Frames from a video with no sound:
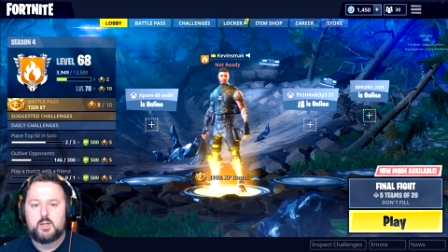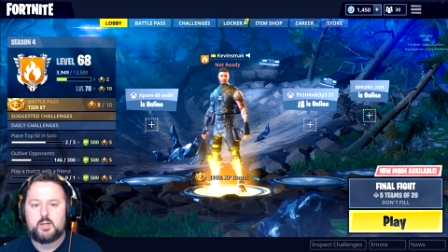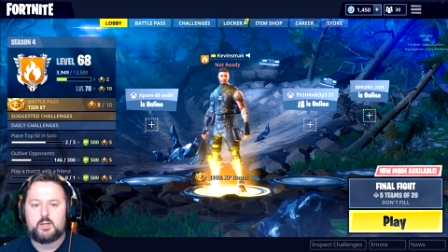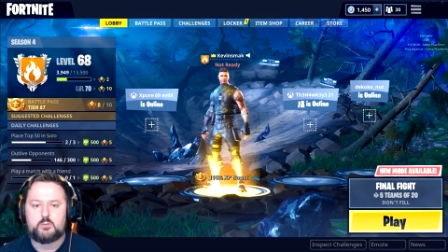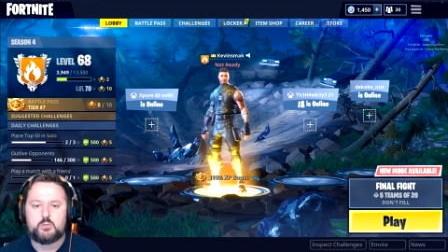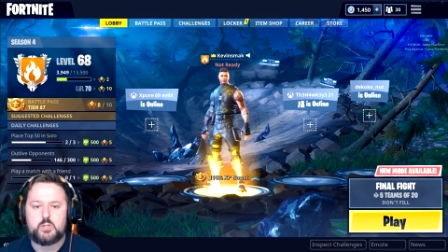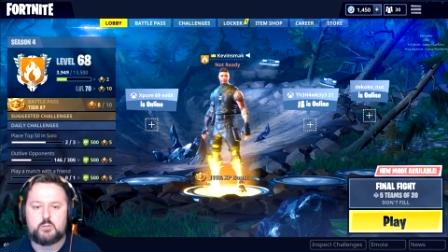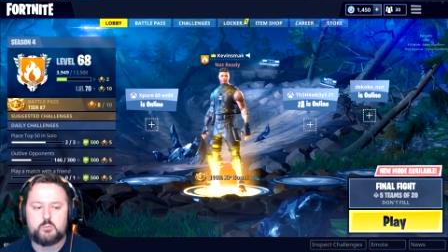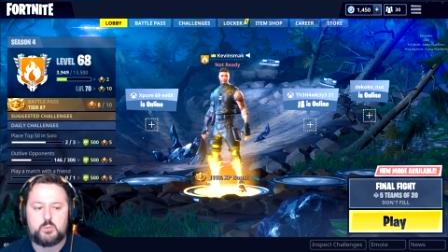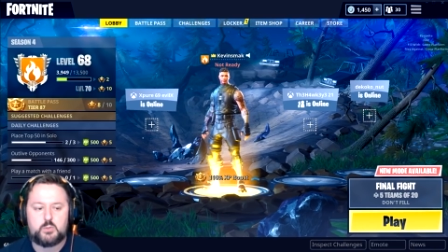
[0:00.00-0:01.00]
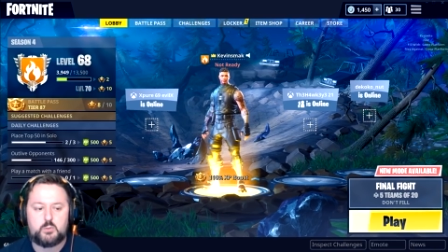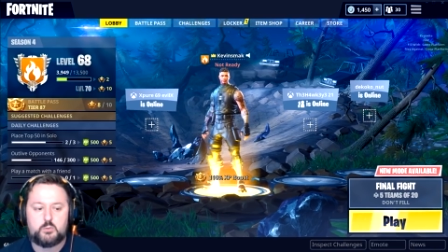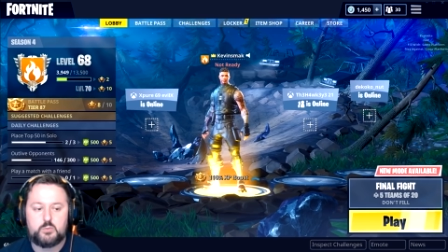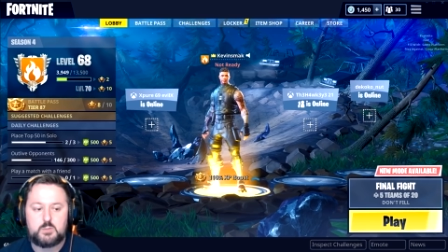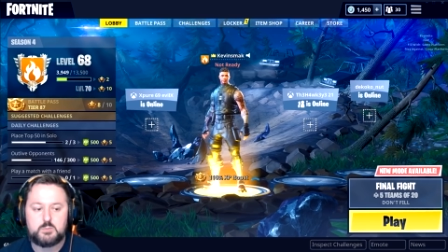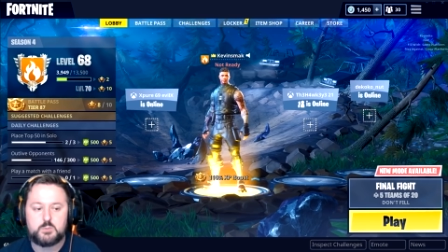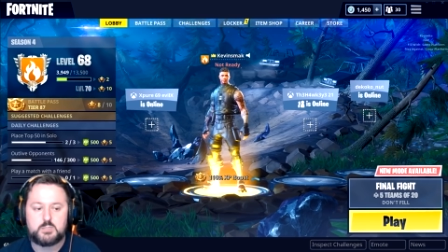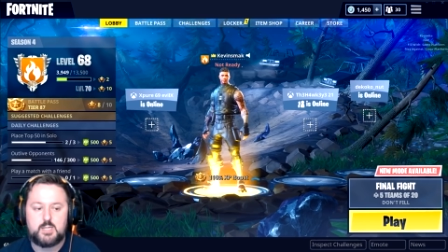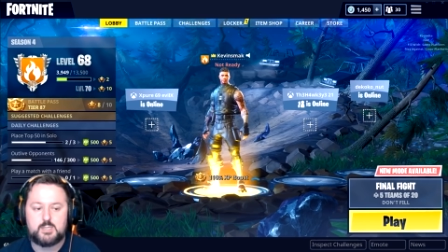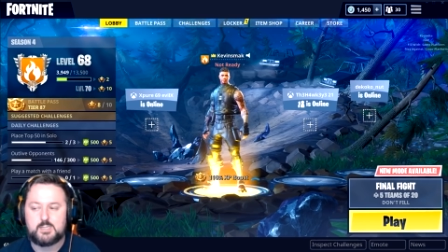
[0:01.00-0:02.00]
Uh, if you're not familiar with frames per
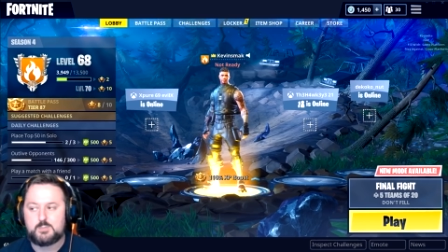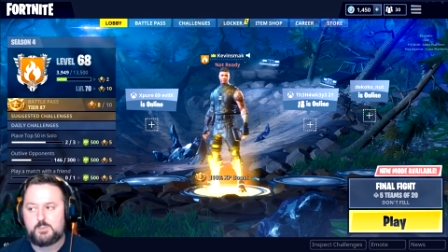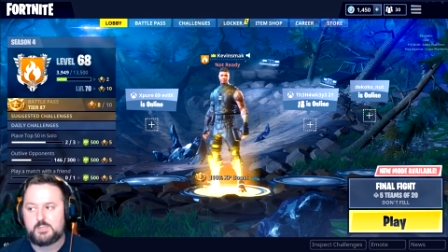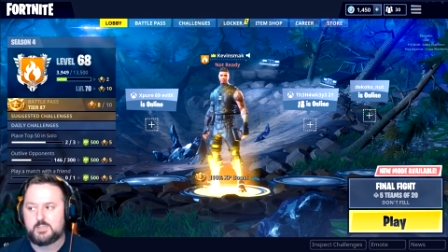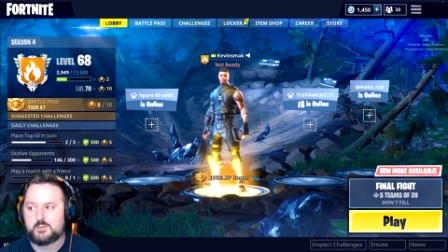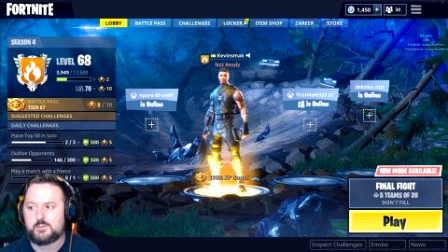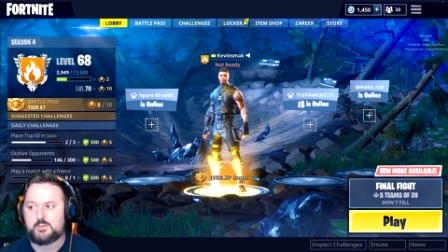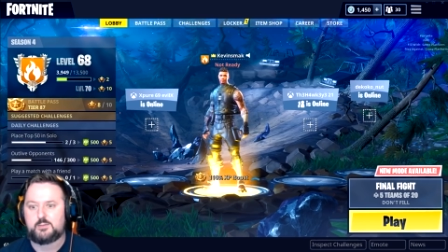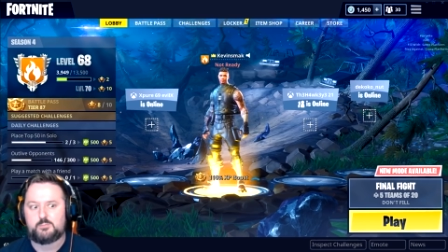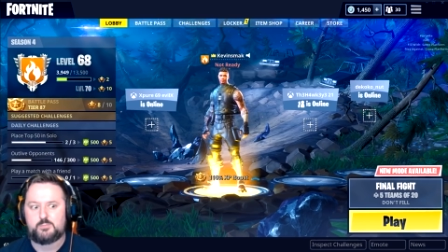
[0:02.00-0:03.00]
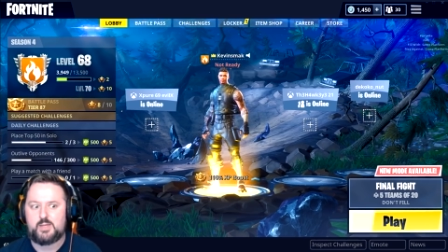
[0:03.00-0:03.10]
second, it's basically